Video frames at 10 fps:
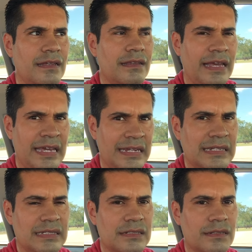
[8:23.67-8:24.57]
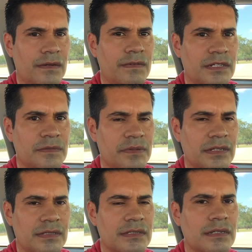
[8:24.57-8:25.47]
Dane, Lowering
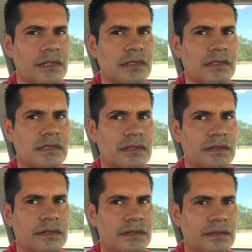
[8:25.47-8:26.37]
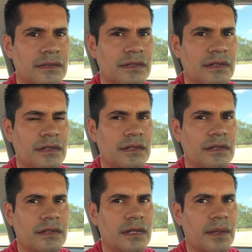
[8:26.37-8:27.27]
Springs. So
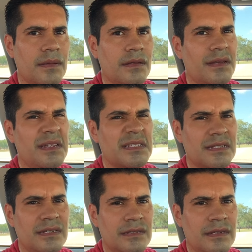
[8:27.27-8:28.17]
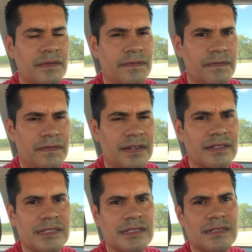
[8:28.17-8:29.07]
uh, it's, it, it
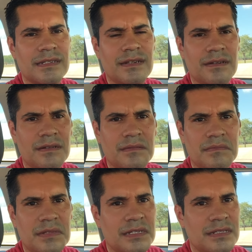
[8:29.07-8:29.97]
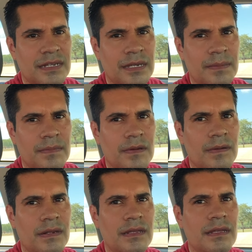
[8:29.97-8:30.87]
feels the same,
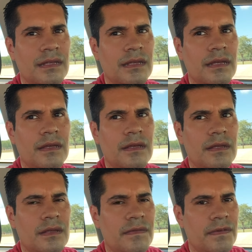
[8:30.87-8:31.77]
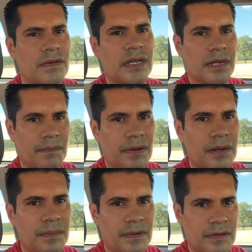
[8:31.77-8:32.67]
only if you hit a
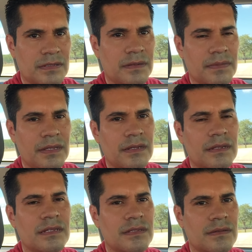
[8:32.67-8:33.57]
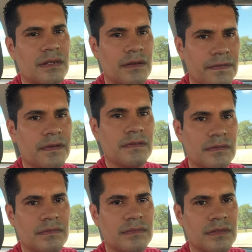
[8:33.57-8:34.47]
bump or something, it's gonna
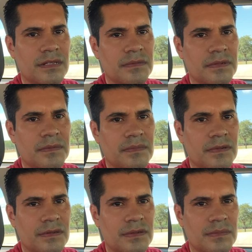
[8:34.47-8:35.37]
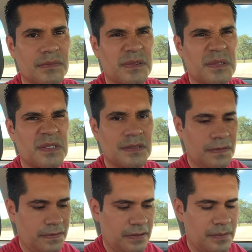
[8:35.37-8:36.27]
feel a little bit more, more
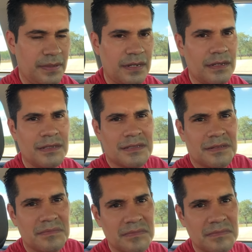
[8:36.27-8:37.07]
stiffer, but it's